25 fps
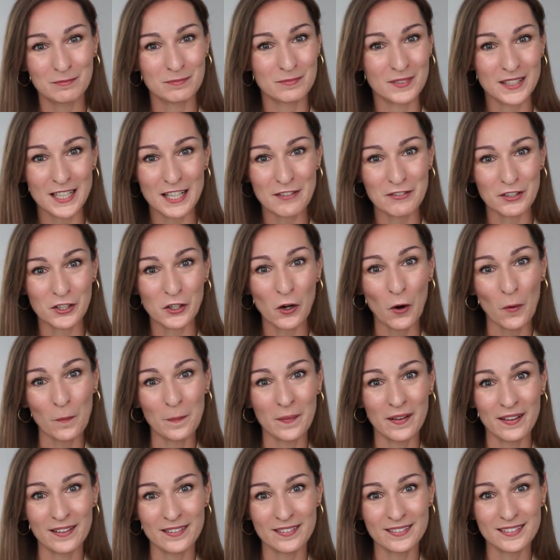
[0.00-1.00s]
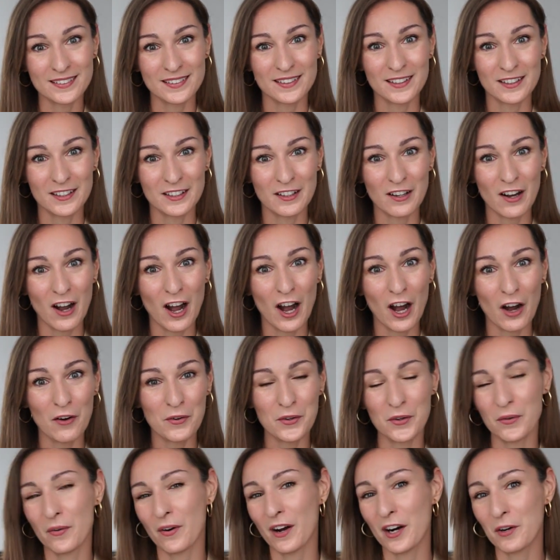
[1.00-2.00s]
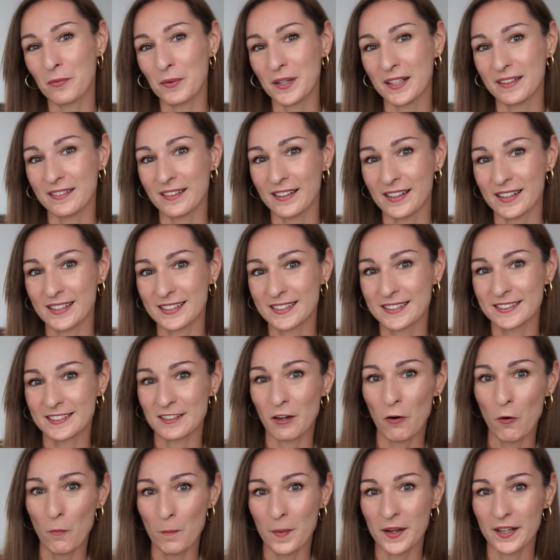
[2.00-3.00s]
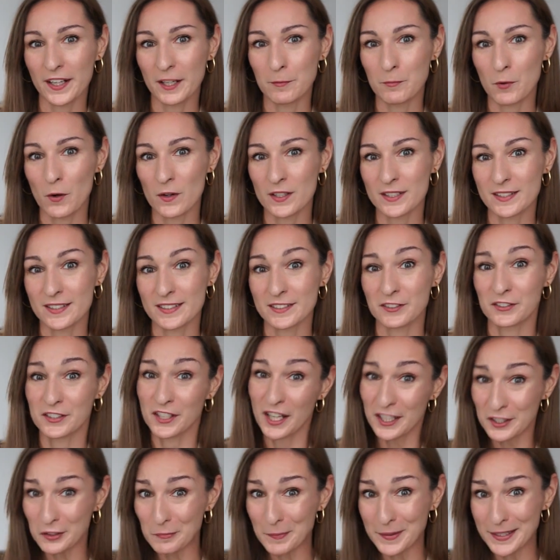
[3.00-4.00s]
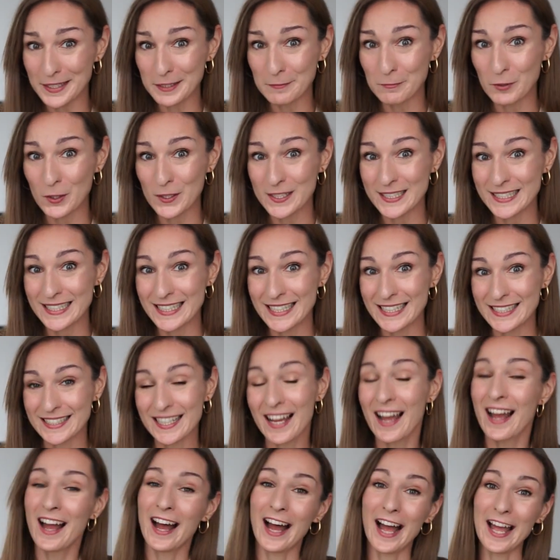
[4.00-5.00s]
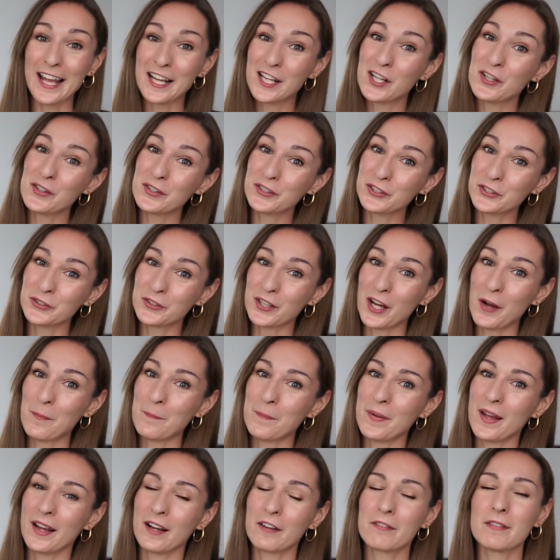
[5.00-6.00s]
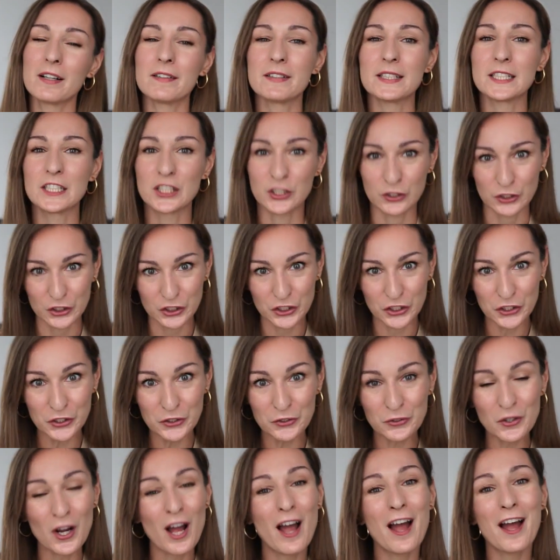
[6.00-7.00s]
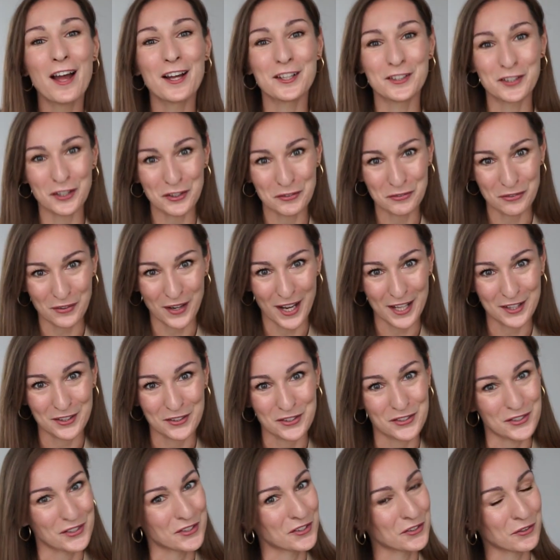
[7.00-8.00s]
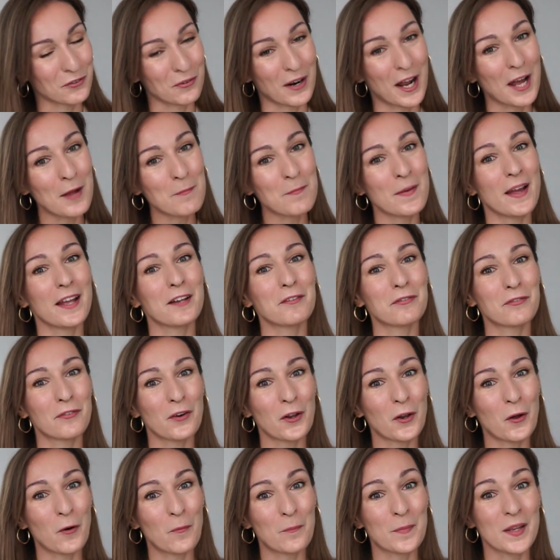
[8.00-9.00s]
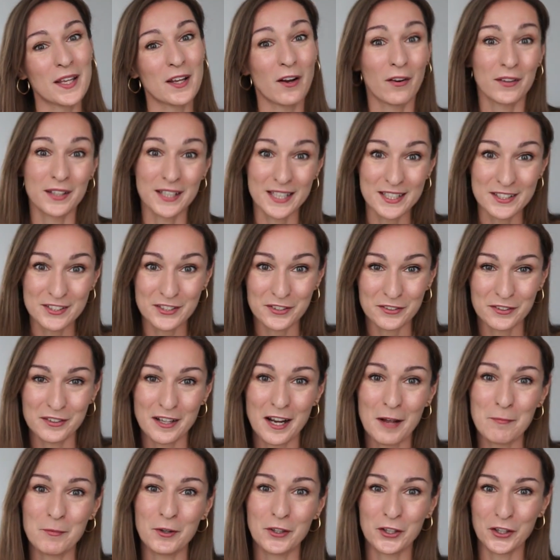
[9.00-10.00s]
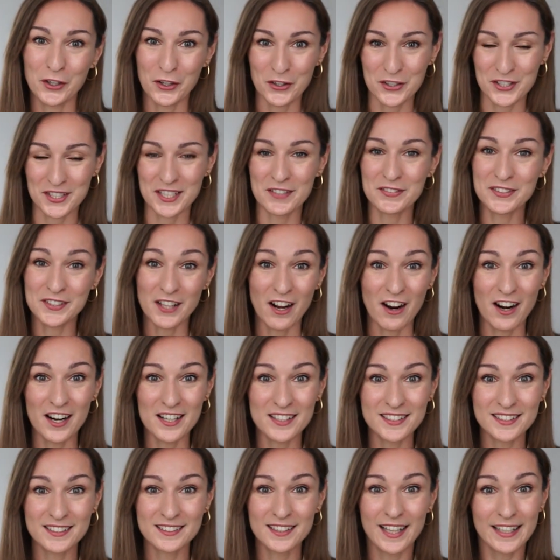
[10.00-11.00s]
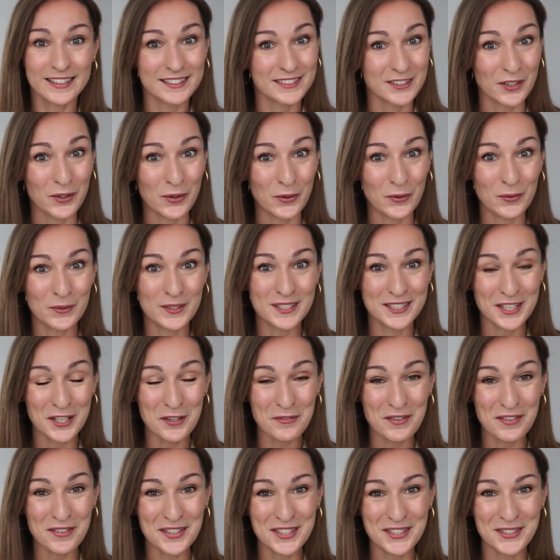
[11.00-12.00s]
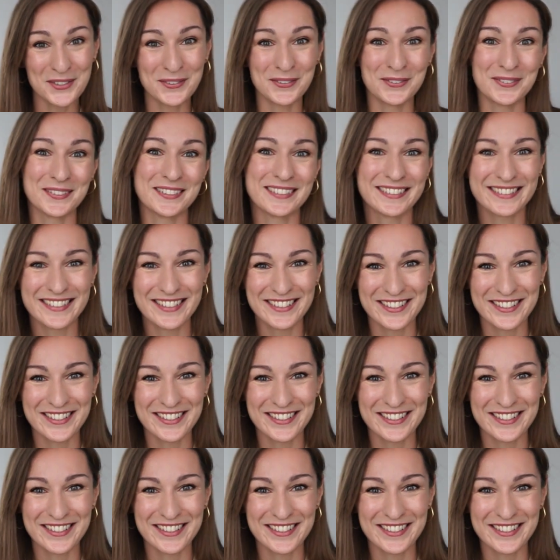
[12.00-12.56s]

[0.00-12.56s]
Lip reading: give a comment how you are with this, opening boxes or not opening boxes. I'm going to come back very soon to you. Don't forget to subscribe and follow me on Instagram on the Girls of Scars. So see you very soon.